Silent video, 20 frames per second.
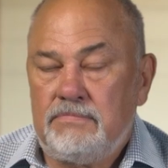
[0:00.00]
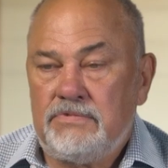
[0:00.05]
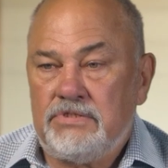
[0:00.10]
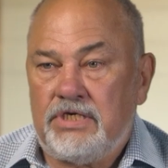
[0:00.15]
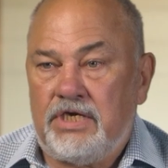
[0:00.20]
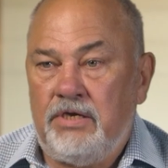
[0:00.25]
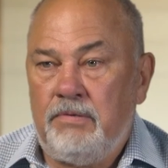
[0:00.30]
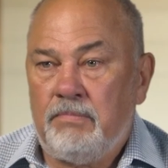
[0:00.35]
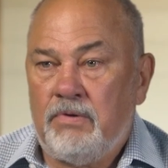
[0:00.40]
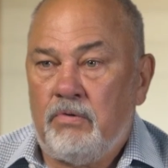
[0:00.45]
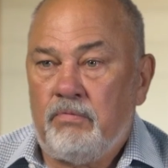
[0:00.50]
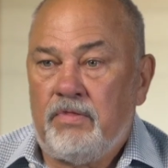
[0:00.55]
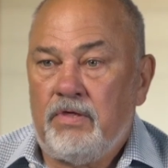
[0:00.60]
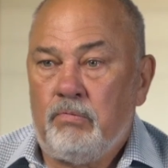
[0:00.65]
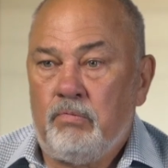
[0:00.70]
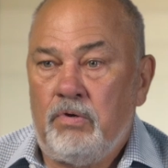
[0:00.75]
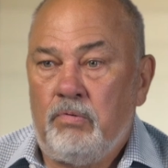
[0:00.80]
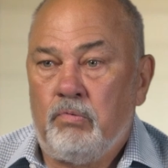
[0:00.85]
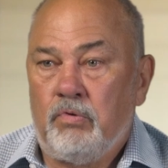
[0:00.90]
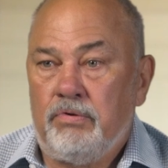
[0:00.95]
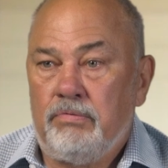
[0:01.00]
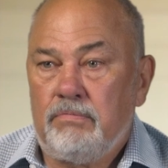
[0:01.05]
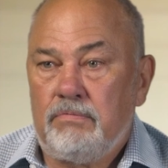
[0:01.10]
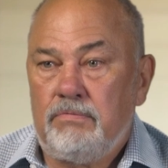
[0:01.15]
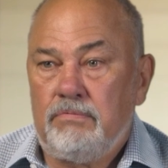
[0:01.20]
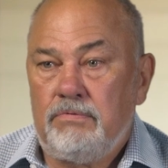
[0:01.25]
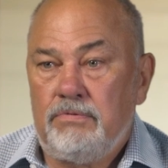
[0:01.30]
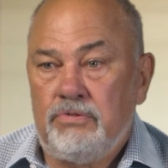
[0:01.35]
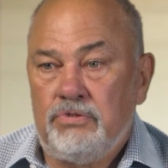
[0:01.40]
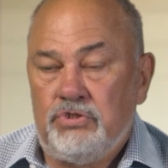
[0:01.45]
The chemo that we were
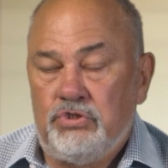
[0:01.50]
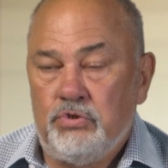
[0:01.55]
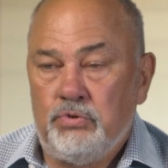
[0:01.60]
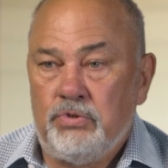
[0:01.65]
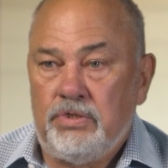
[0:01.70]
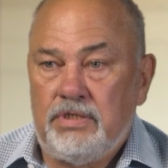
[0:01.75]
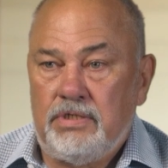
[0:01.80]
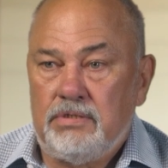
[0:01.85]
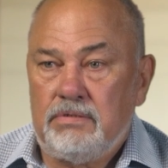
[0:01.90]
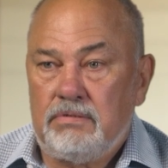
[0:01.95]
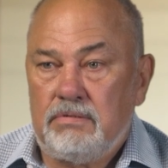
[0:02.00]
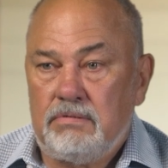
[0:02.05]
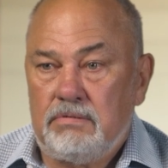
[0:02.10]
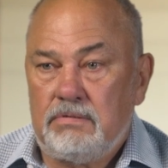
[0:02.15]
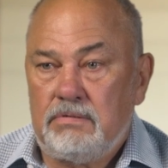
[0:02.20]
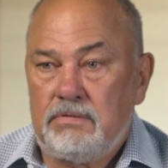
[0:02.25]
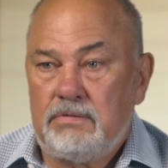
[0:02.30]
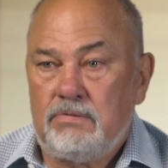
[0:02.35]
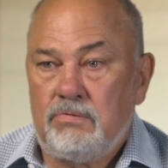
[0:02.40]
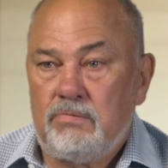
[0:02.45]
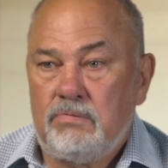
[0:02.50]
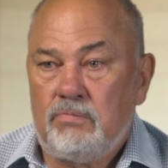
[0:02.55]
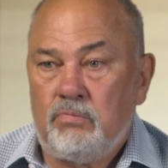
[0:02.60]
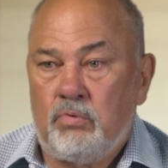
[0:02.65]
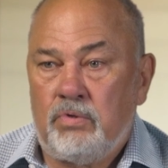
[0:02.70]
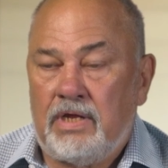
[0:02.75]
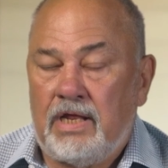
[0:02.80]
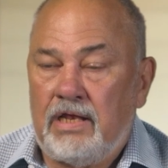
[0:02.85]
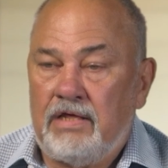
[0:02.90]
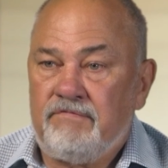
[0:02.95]
doing
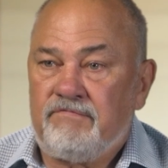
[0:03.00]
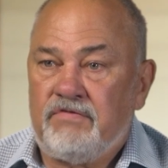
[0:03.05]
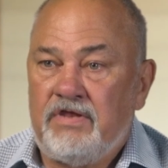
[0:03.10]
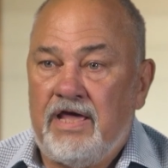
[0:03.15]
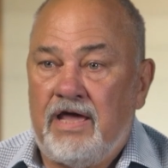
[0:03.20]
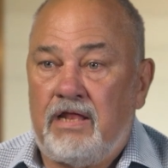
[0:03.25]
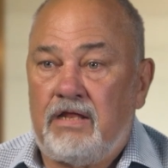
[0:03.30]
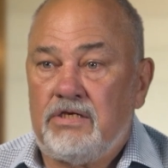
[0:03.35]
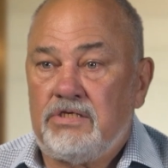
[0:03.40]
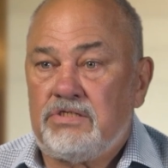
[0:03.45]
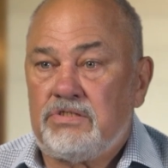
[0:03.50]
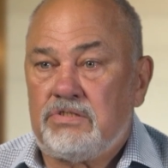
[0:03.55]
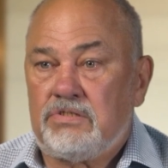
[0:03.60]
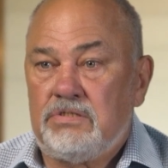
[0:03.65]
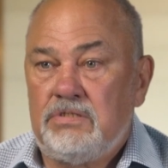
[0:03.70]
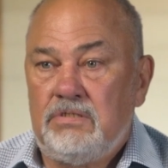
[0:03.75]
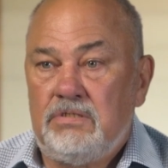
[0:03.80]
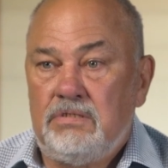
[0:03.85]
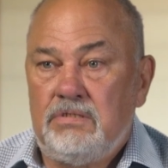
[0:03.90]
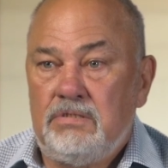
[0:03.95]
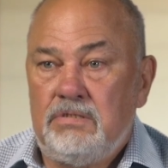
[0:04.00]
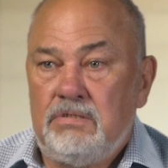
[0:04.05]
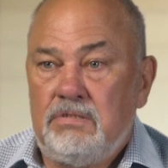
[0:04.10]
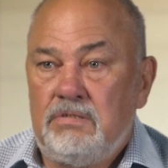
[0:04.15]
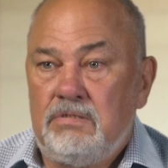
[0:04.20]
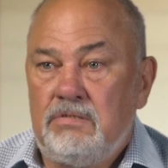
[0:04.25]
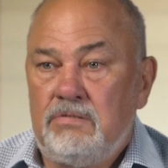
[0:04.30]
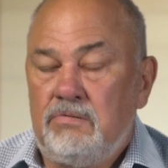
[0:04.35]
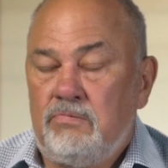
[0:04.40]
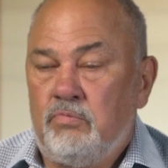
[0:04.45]
when I left Dallas
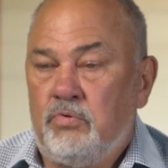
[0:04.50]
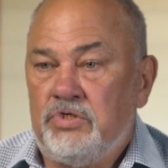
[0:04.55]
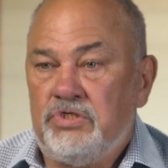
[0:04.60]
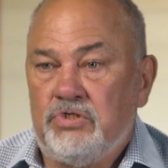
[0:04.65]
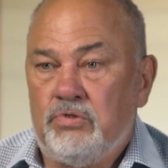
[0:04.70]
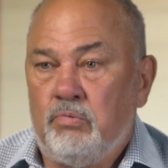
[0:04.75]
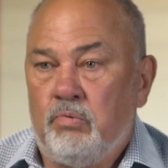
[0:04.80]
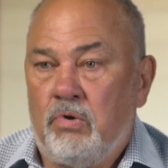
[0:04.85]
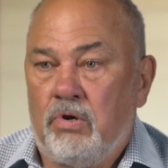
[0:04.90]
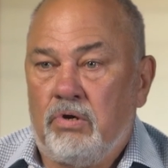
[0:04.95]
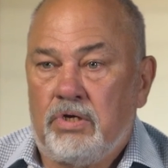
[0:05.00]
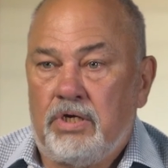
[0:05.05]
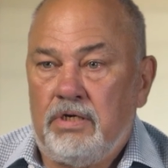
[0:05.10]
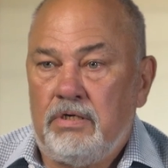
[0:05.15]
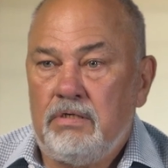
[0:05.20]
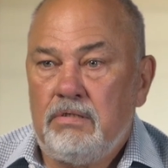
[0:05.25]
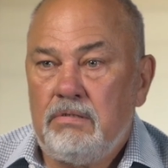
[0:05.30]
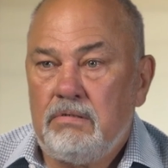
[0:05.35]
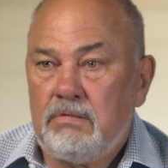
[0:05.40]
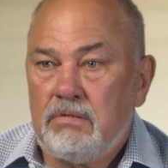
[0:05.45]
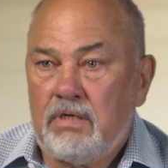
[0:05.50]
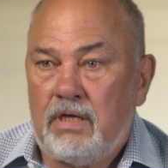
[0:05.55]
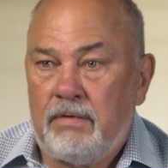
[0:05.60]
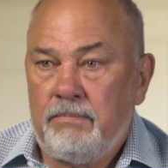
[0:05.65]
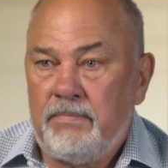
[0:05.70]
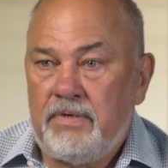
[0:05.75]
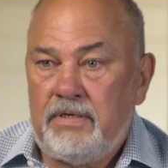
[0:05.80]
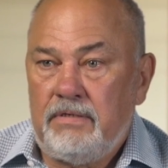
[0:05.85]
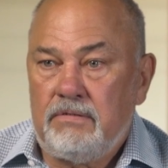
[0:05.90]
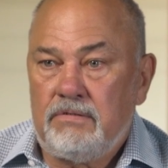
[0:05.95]
wasn't working. I
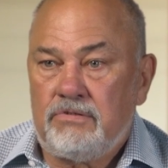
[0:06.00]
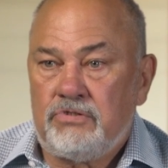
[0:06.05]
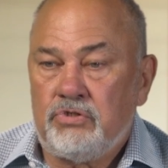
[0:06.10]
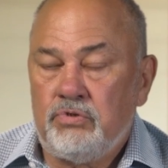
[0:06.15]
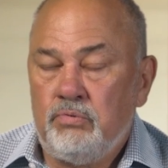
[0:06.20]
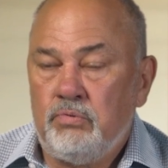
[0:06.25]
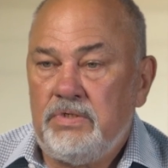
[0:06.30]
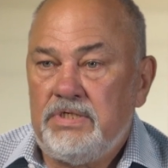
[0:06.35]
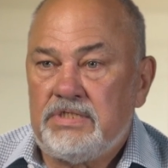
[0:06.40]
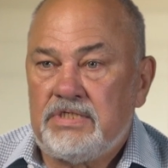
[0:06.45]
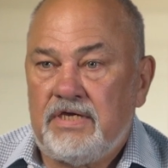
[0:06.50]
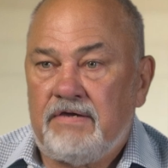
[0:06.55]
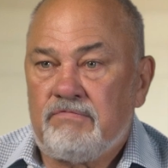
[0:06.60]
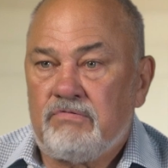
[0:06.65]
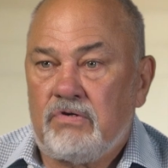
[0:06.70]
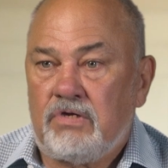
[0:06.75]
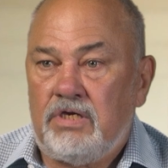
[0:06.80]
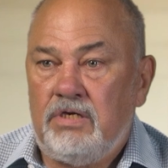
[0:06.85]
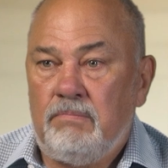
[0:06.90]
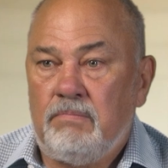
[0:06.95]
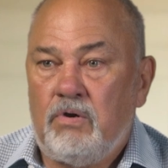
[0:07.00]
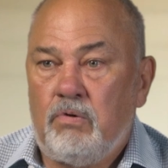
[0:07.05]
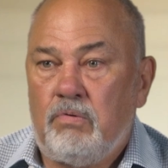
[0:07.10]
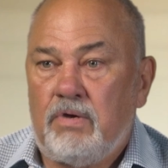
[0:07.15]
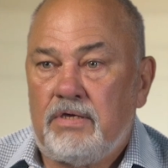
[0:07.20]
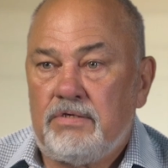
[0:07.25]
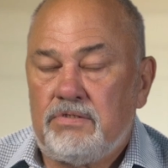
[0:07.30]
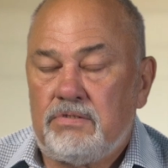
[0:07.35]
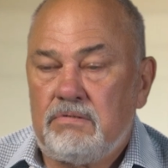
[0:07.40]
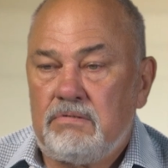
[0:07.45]
mean, two weeks after chemo,
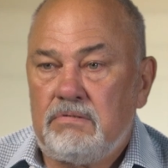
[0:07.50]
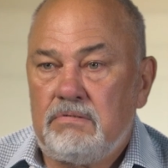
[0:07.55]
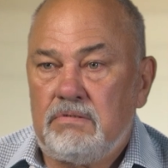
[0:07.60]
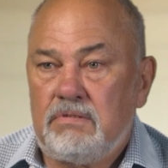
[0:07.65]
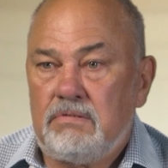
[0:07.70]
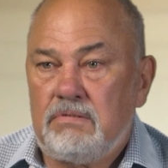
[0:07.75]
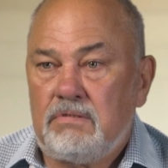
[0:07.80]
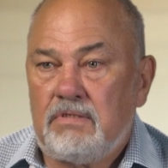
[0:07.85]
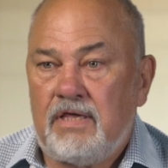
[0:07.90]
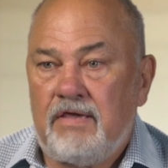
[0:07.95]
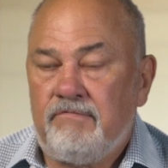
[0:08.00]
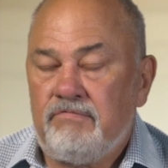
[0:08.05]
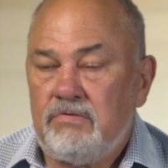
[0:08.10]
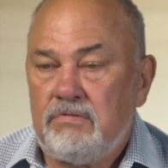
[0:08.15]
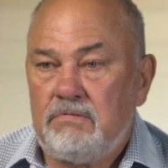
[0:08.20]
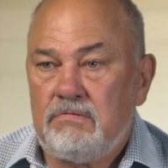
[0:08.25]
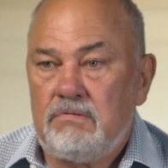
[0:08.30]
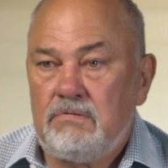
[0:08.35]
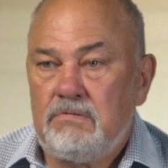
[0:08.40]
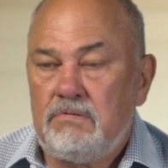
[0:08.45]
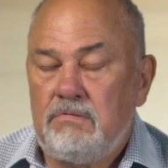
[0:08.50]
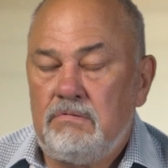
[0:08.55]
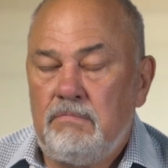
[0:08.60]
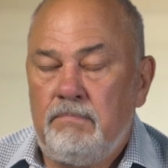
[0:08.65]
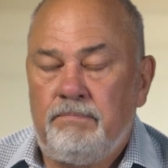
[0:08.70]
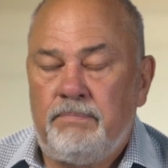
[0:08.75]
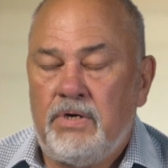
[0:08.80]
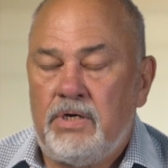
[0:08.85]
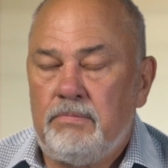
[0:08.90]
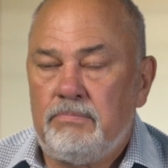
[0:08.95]
I was having
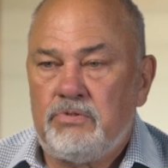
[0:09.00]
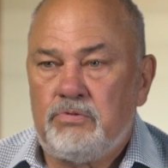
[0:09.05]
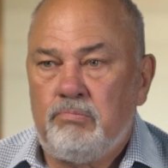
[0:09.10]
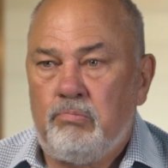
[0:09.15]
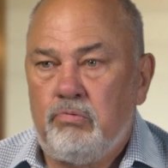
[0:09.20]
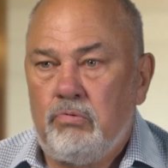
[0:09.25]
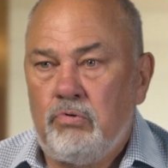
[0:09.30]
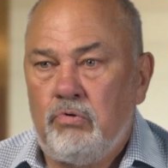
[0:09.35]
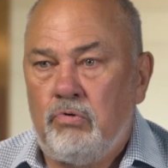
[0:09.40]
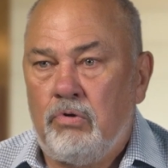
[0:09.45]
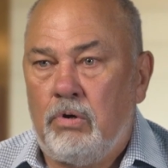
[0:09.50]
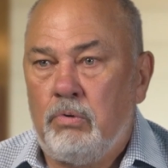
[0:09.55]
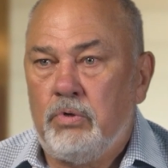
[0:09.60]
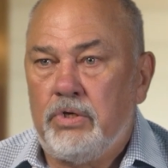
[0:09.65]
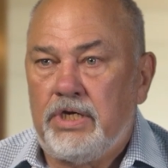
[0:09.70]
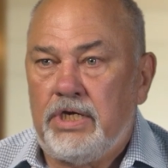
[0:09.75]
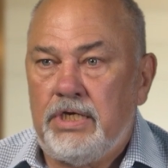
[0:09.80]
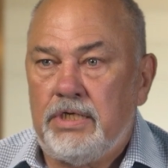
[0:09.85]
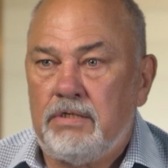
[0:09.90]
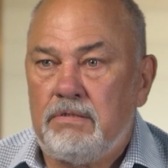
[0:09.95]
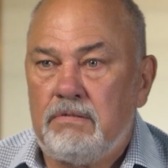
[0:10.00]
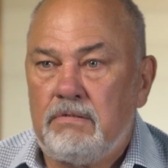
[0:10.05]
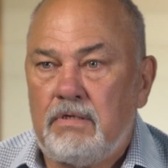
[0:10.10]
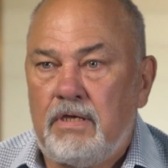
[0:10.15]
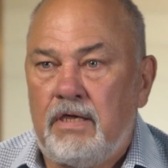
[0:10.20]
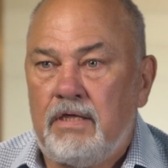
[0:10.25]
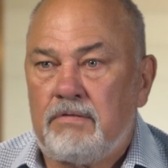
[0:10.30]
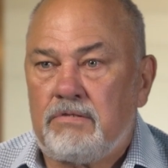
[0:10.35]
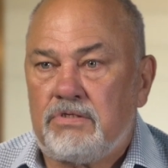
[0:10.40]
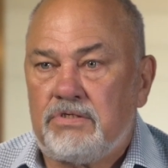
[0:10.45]
bumps grow again
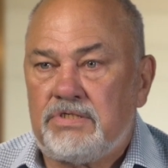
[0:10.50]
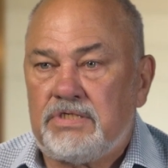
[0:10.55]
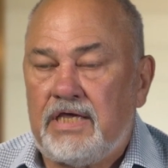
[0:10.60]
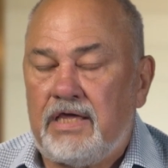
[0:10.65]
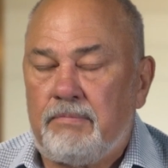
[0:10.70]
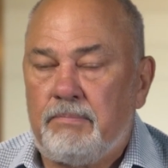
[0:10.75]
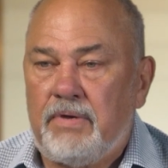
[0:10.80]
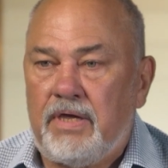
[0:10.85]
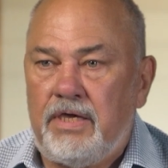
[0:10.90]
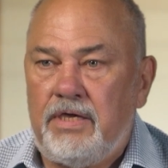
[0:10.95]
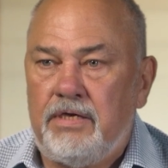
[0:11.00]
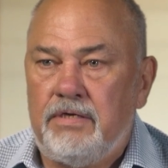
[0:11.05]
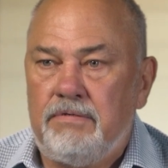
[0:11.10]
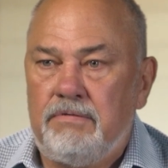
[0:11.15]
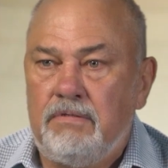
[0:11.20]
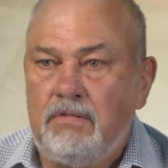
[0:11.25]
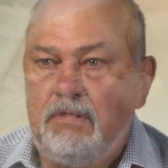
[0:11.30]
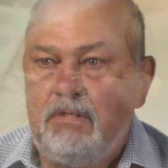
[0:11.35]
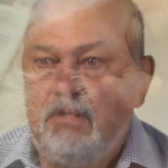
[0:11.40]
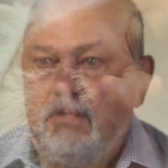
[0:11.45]
at the side of my head.